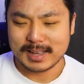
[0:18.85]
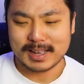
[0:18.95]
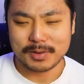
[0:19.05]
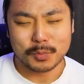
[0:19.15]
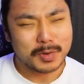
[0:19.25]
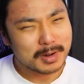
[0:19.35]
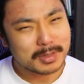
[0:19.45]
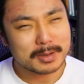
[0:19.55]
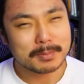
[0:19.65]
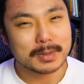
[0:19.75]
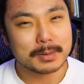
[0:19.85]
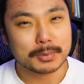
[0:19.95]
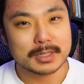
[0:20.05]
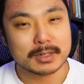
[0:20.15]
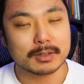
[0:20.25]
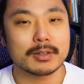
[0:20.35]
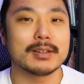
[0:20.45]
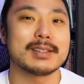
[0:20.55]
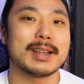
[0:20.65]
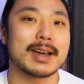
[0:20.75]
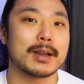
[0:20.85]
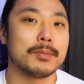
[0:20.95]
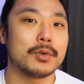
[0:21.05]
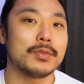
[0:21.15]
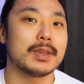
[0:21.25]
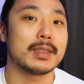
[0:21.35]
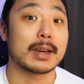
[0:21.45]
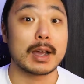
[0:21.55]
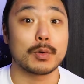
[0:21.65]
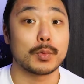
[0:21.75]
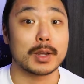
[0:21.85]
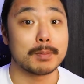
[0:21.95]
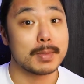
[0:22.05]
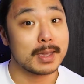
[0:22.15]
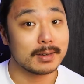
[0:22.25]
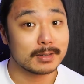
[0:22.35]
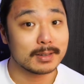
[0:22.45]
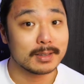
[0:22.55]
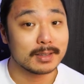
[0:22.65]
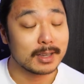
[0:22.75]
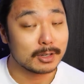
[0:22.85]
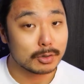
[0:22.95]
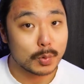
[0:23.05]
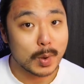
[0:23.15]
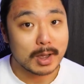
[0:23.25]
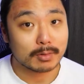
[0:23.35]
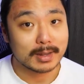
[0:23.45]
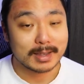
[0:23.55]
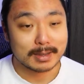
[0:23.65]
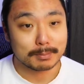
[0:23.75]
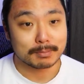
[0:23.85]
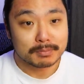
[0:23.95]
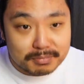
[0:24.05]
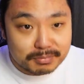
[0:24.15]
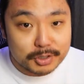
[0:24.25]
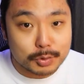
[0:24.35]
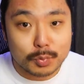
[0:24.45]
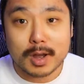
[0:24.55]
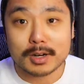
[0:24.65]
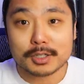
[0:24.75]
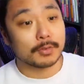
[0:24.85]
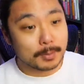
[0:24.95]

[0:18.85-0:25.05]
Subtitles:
One of them in particular is not a movie that I would recommend that you go out and just watch.